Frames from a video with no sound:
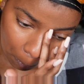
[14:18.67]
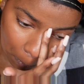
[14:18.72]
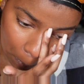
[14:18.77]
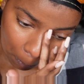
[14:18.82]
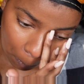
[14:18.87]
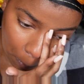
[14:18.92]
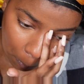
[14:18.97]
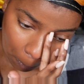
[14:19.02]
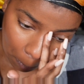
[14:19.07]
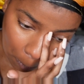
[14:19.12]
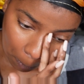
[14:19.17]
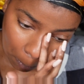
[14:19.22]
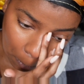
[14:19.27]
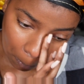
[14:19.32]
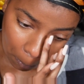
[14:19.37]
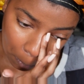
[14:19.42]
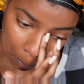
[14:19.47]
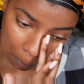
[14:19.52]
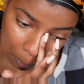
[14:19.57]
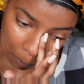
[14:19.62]
Yeah,
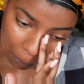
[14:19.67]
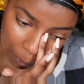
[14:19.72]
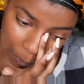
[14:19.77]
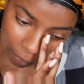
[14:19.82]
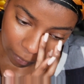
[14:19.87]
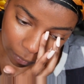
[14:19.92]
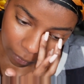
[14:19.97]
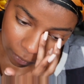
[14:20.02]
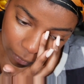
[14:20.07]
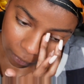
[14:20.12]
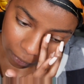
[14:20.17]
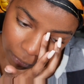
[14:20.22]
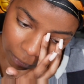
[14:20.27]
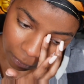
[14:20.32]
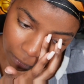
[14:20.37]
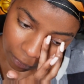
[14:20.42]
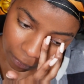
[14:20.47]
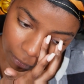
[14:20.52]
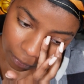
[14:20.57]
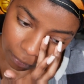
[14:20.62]
that's what we were going to call it.
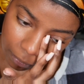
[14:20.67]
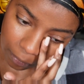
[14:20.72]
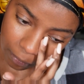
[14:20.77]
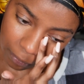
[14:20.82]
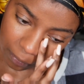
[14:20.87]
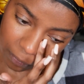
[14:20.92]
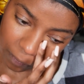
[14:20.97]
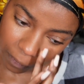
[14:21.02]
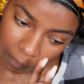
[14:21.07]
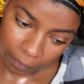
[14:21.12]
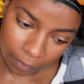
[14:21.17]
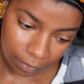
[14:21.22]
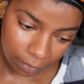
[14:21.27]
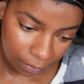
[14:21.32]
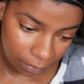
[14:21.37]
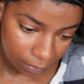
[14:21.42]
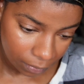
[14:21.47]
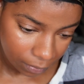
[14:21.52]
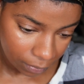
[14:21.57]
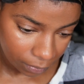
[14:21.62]
We're just bringing back the
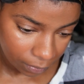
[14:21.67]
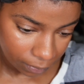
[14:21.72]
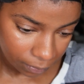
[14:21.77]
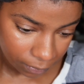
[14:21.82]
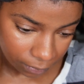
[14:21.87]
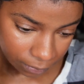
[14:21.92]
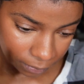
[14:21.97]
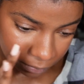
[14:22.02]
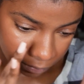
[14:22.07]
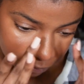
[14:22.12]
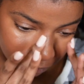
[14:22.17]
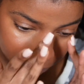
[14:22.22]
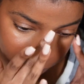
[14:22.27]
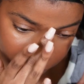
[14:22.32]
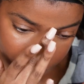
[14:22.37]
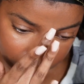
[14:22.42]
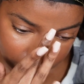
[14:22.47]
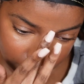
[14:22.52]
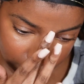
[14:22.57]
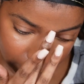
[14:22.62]
dimensions of my face.
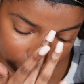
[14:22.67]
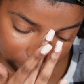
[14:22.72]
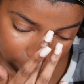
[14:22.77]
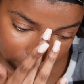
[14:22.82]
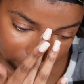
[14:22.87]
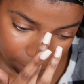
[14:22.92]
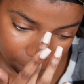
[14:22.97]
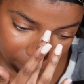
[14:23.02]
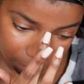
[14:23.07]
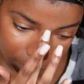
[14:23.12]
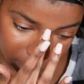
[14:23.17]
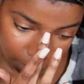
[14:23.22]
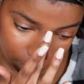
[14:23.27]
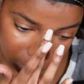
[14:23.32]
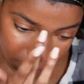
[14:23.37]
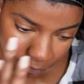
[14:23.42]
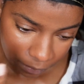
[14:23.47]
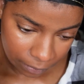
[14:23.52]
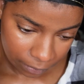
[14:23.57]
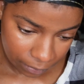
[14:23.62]
And
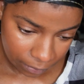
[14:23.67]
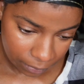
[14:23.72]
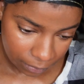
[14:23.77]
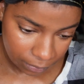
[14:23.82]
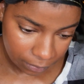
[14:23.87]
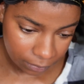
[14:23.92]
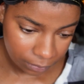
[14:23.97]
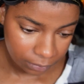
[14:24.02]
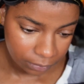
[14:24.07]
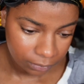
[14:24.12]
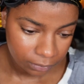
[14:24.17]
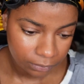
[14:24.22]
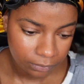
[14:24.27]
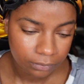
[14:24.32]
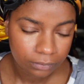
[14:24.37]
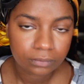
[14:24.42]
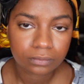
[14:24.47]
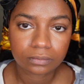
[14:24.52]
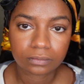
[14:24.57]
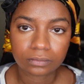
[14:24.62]
we're tapping it
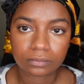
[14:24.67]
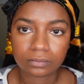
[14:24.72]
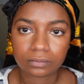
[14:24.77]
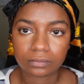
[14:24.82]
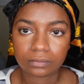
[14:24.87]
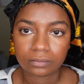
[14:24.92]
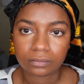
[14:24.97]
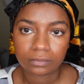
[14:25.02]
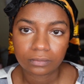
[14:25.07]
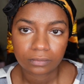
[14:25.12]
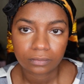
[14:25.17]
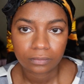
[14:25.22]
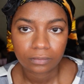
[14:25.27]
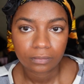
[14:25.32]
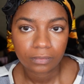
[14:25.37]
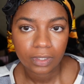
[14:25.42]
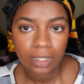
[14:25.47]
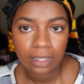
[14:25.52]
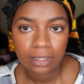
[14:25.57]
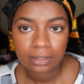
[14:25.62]
out to
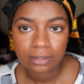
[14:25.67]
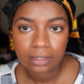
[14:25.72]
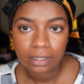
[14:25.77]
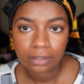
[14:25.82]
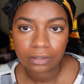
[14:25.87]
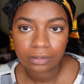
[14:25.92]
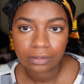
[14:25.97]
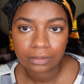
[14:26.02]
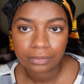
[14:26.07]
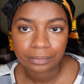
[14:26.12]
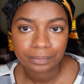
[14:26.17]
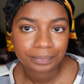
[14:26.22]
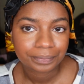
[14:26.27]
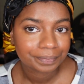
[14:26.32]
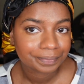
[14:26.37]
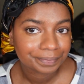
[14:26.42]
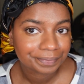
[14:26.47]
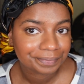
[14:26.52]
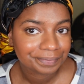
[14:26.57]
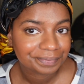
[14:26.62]
blend it. And
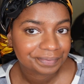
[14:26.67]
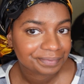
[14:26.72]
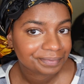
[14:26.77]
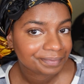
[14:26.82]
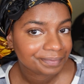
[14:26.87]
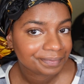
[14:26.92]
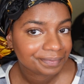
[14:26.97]
see?